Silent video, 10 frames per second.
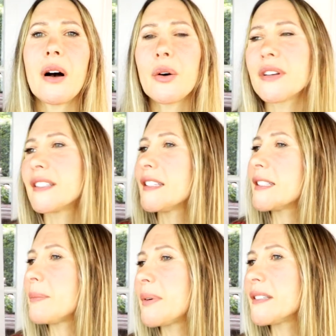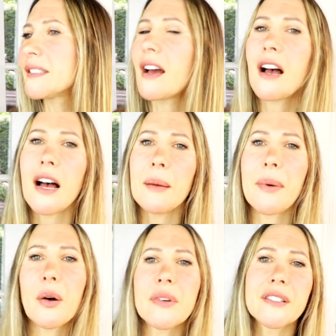always ends up on top,
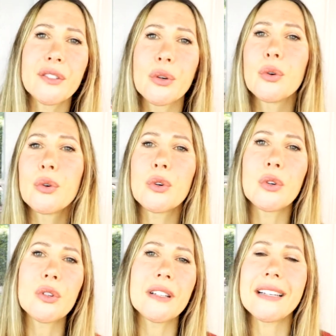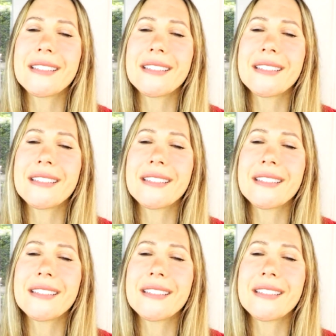always cool.